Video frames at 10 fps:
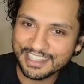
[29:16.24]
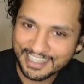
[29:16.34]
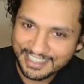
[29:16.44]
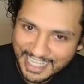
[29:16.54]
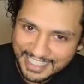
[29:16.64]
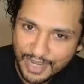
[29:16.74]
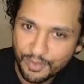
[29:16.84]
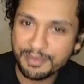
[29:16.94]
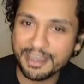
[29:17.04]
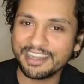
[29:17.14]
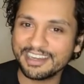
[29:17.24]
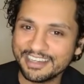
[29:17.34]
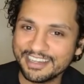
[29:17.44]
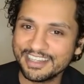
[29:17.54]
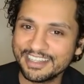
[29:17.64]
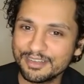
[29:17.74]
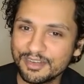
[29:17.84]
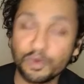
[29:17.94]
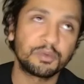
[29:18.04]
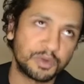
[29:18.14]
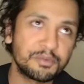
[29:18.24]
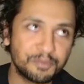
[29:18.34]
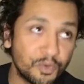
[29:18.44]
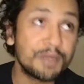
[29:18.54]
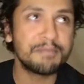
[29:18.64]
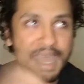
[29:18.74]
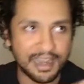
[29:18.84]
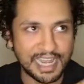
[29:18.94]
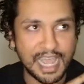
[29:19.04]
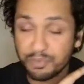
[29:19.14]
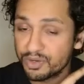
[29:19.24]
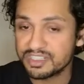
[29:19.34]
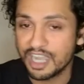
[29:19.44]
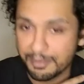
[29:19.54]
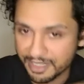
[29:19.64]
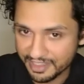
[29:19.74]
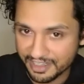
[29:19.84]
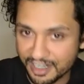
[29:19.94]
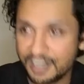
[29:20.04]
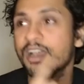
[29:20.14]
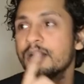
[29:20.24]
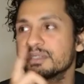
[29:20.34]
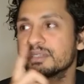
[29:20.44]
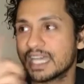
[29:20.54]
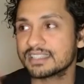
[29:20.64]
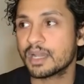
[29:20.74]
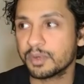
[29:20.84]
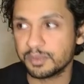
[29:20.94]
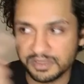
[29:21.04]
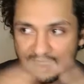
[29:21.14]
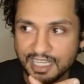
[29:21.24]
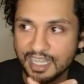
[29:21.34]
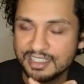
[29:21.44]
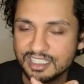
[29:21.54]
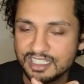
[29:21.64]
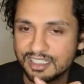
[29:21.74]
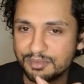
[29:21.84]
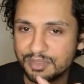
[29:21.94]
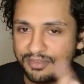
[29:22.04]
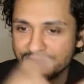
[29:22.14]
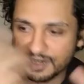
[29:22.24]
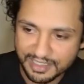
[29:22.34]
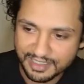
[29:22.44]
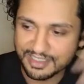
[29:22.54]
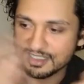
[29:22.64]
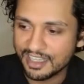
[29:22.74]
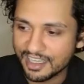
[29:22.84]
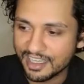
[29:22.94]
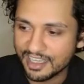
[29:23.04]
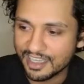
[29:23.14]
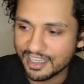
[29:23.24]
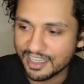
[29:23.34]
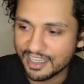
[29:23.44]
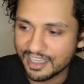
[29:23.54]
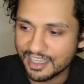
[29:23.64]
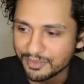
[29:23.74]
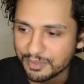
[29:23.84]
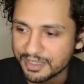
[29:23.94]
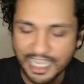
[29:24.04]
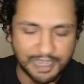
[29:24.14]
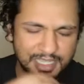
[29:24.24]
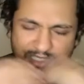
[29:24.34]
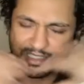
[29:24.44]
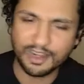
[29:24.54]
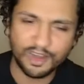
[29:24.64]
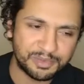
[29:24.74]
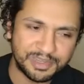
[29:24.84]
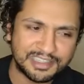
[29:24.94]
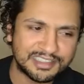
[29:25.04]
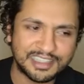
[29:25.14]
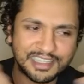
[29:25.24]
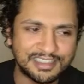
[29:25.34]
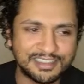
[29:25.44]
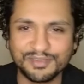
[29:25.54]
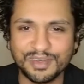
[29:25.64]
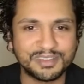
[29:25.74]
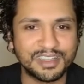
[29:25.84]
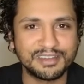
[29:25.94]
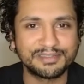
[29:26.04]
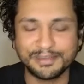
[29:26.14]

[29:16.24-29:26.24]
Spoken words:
That's how we met. Well, we met at Push Comedy Theater, but that's how we really got to be friends, and we became instant homies, and then fell in love.